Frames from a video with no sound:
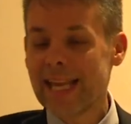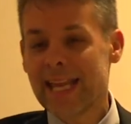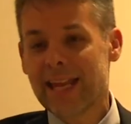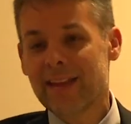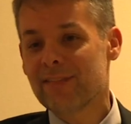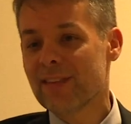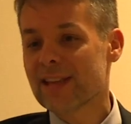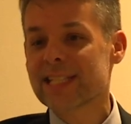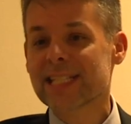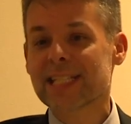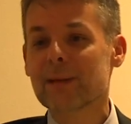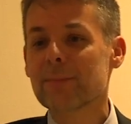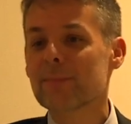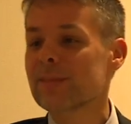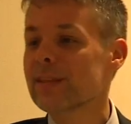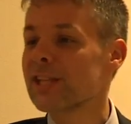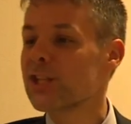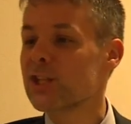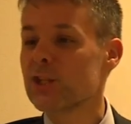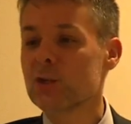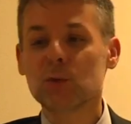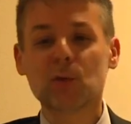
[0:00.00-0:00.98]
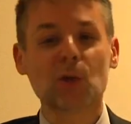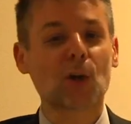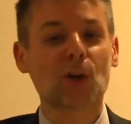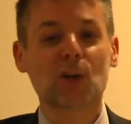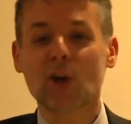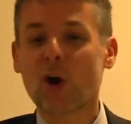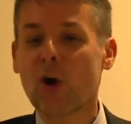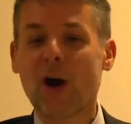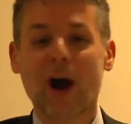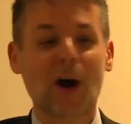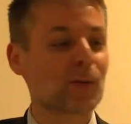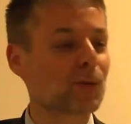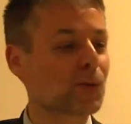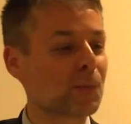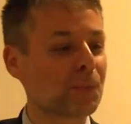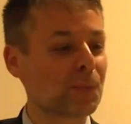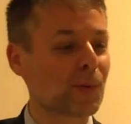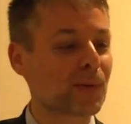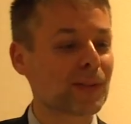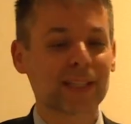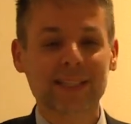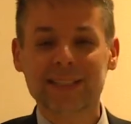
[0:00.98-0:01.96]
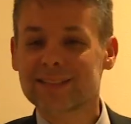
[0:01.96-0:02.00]
if there's something you don't know how to
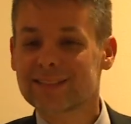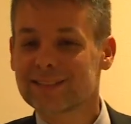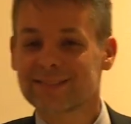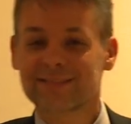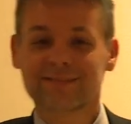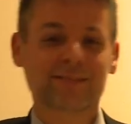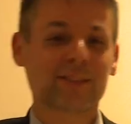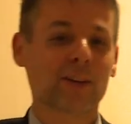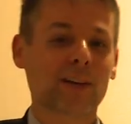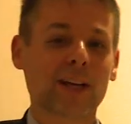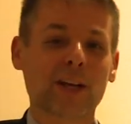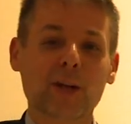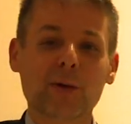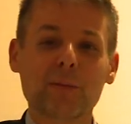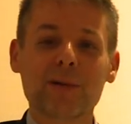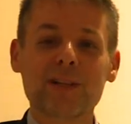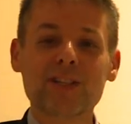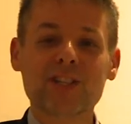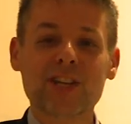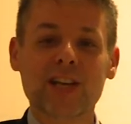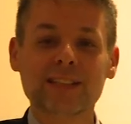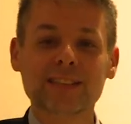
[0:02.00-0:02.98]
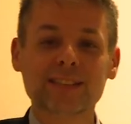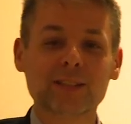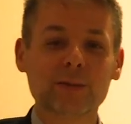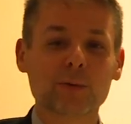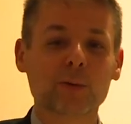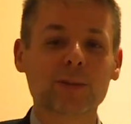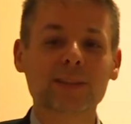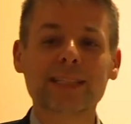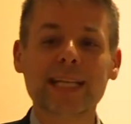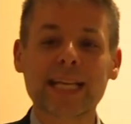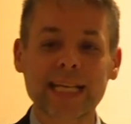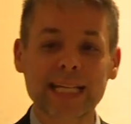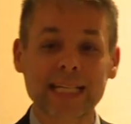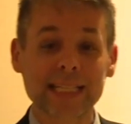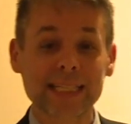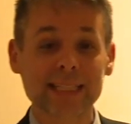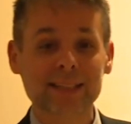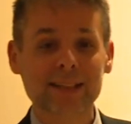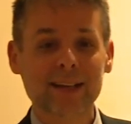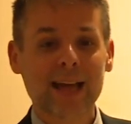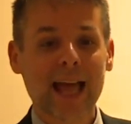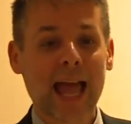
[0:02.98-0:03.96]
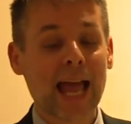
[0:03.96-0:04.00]
put it, okay, Lumen Gentium will take
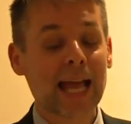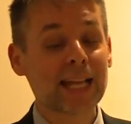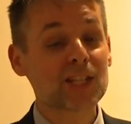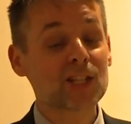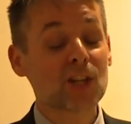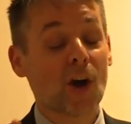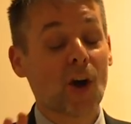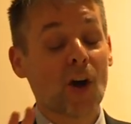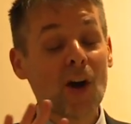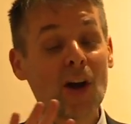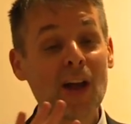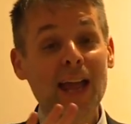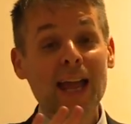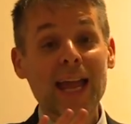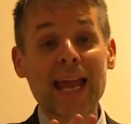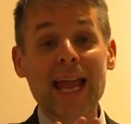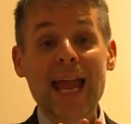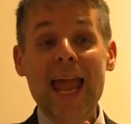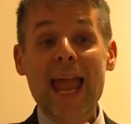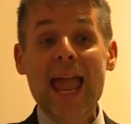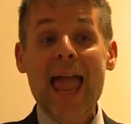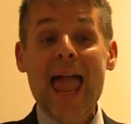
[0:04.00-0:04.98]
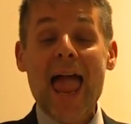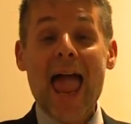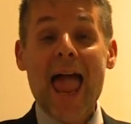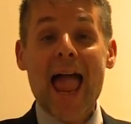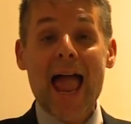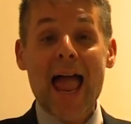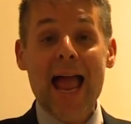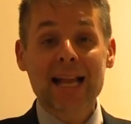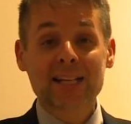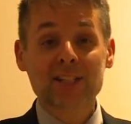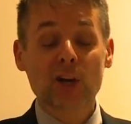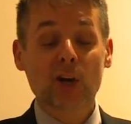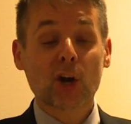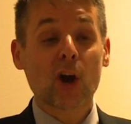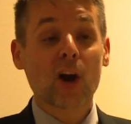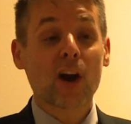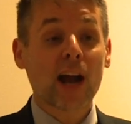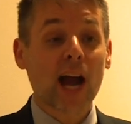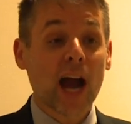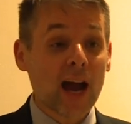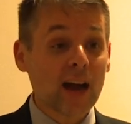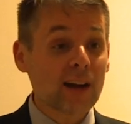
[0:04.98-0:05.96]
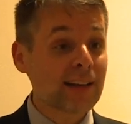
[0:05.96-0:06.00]
it. Mm-hmm. And so and so
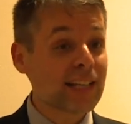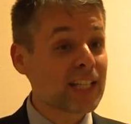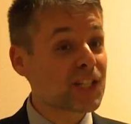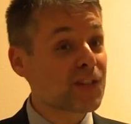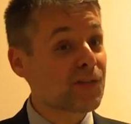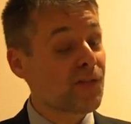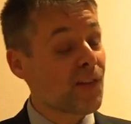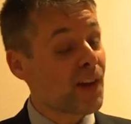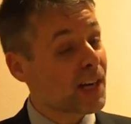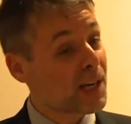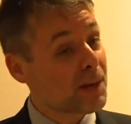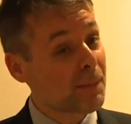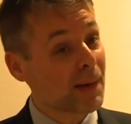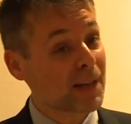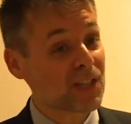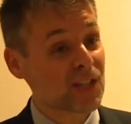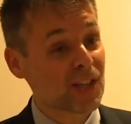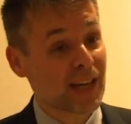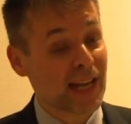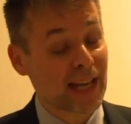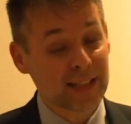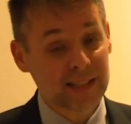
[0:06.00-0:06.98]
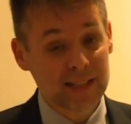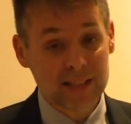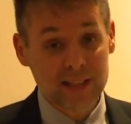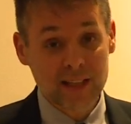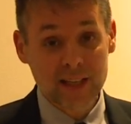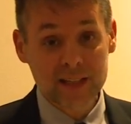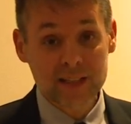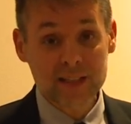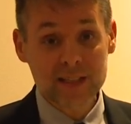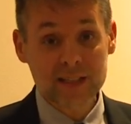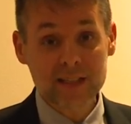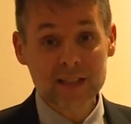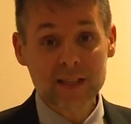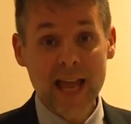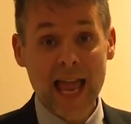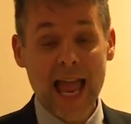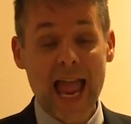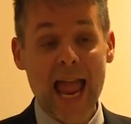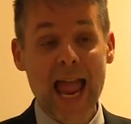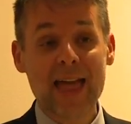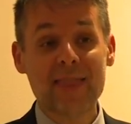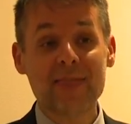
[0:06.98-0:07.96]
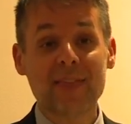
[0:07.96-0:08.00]
Congar is very much against this,
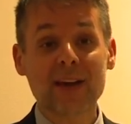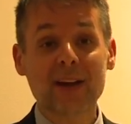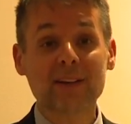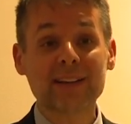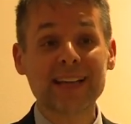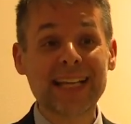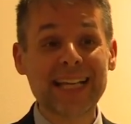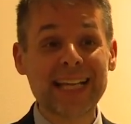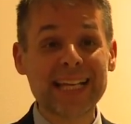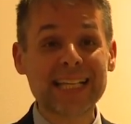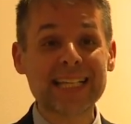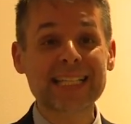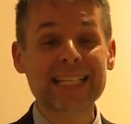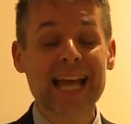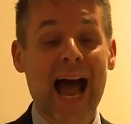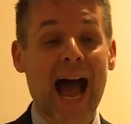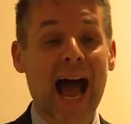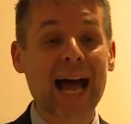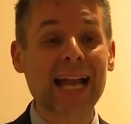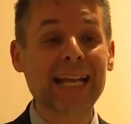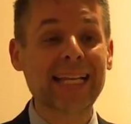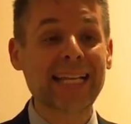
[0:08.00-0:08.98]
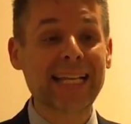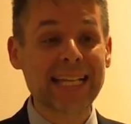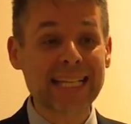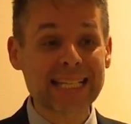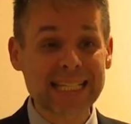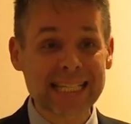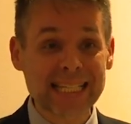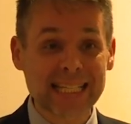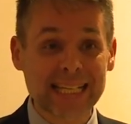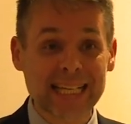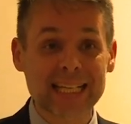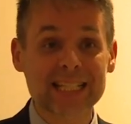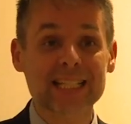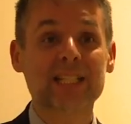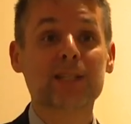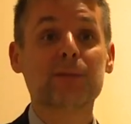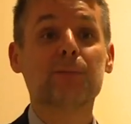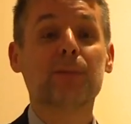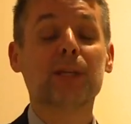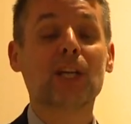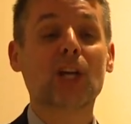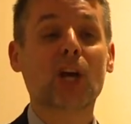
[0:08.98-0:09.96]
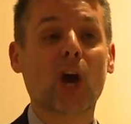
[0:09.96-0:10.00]
and there is uneasiness
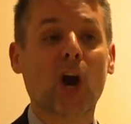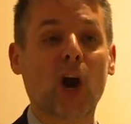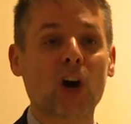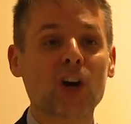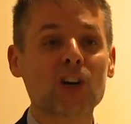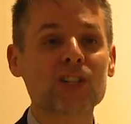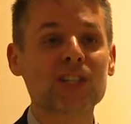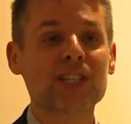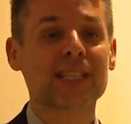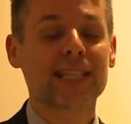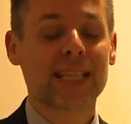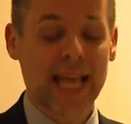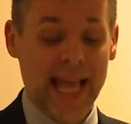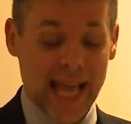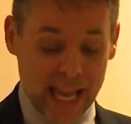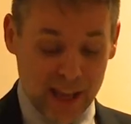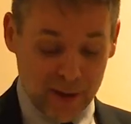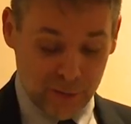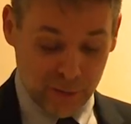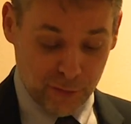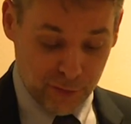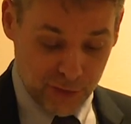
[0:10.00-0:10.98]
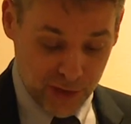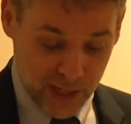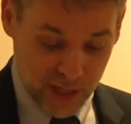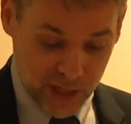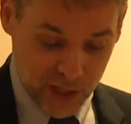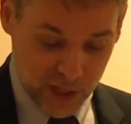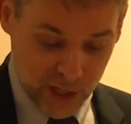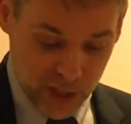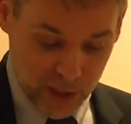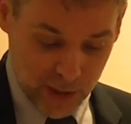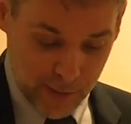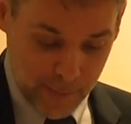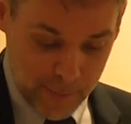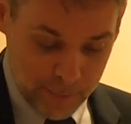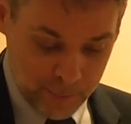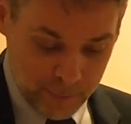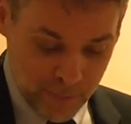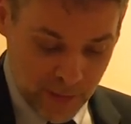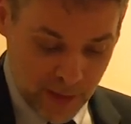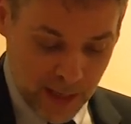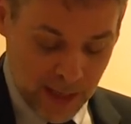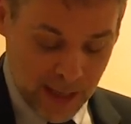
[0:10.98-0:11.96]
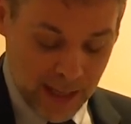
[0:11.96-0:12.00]
because they fear
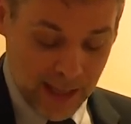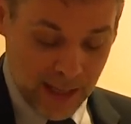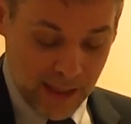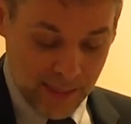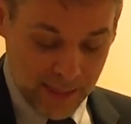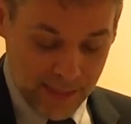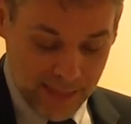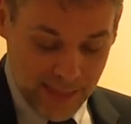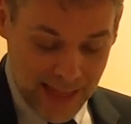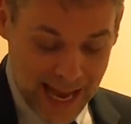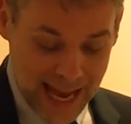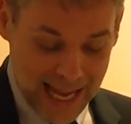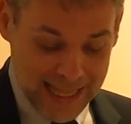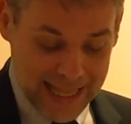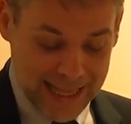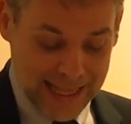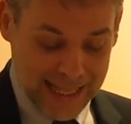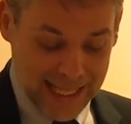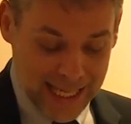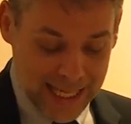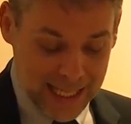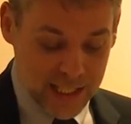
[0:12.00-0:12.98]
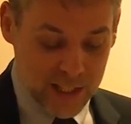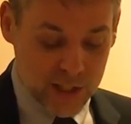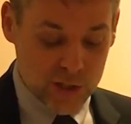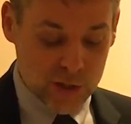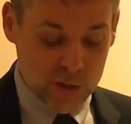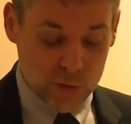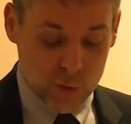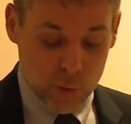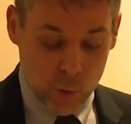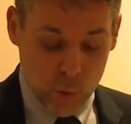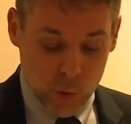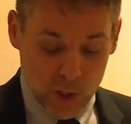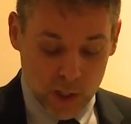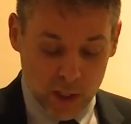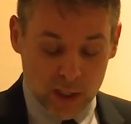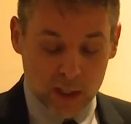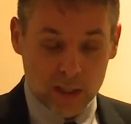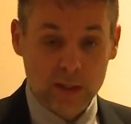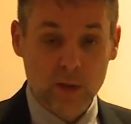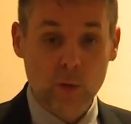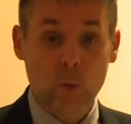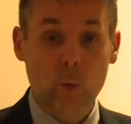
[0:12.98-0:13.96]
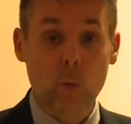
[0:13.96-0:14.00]
that this
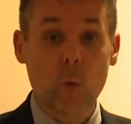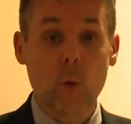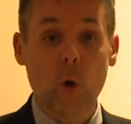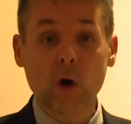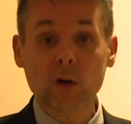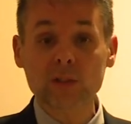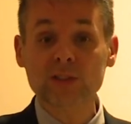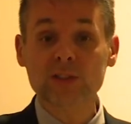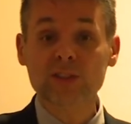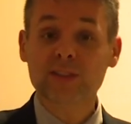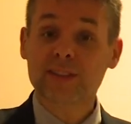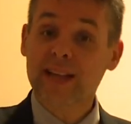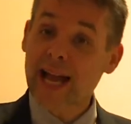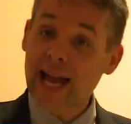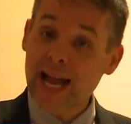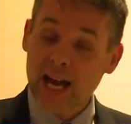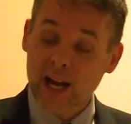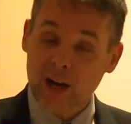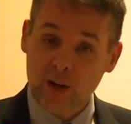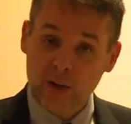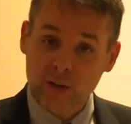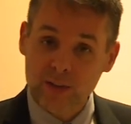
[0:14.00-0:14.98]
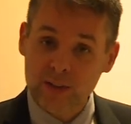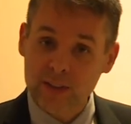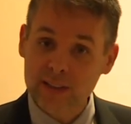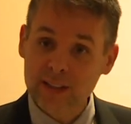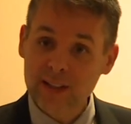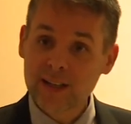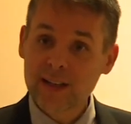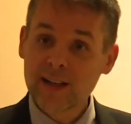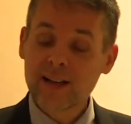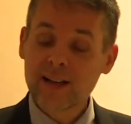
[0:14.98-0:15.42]
will water down